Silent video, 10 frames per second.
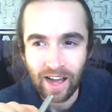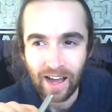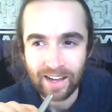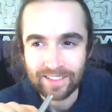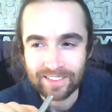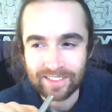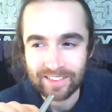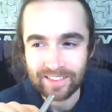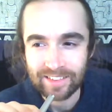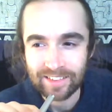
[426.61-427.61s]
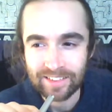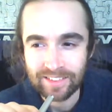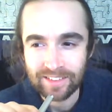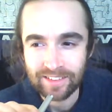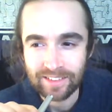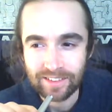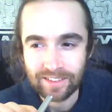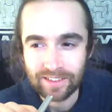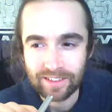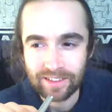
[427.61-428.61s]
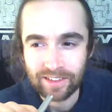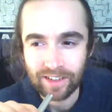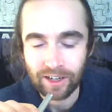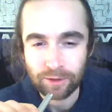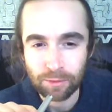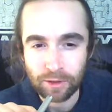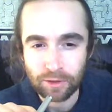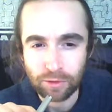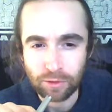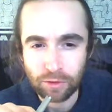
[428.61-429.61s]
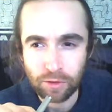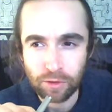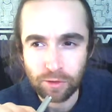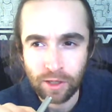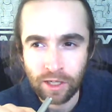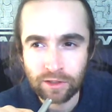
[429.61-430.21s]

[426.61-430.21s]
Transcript: And this is our spiritual truth.